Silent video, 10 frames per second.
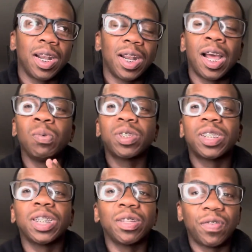I was
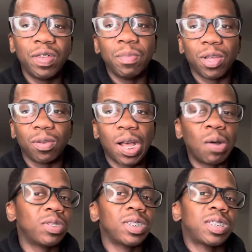still a female. I
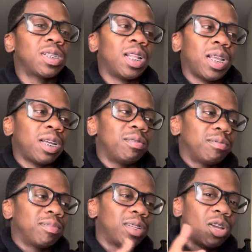was just
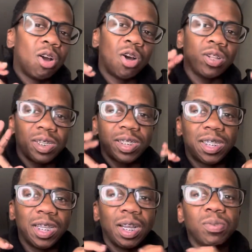y'all call it a
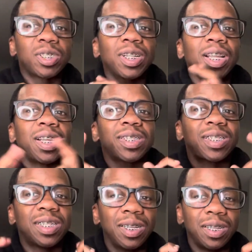stud. I was still like a
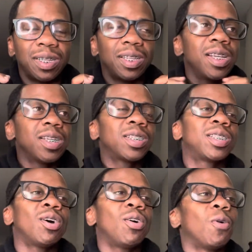stud.
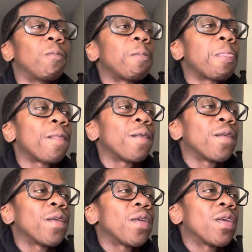So,
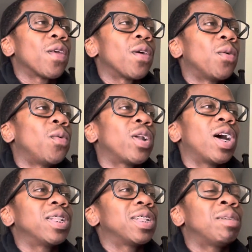
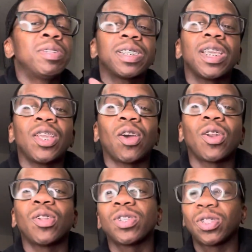I'm just giving y'all
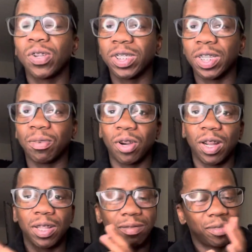a little story time. All
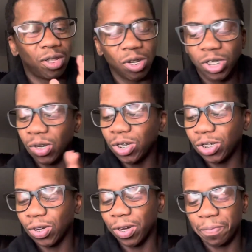right, long story
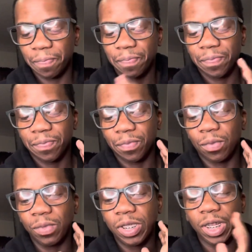short,
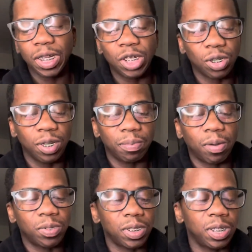we took a trip. I
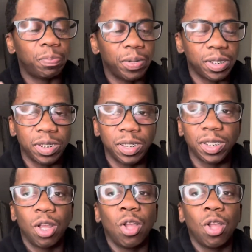was in this business.